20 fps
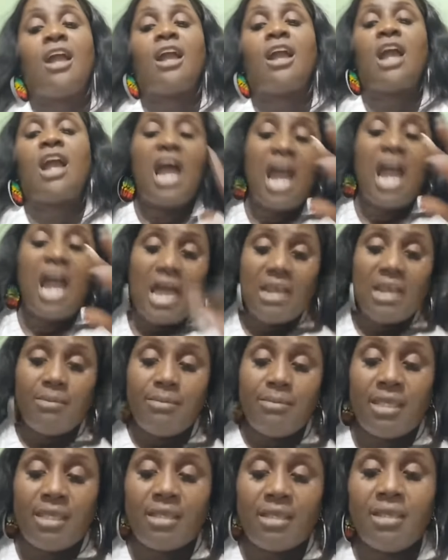call
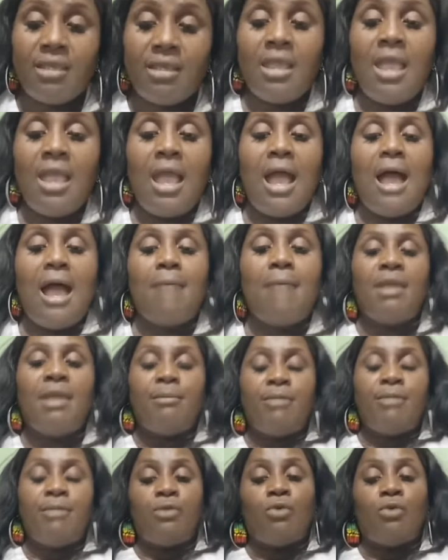me. And
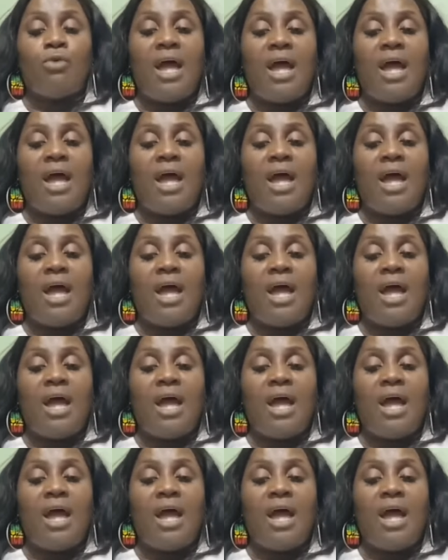make me know.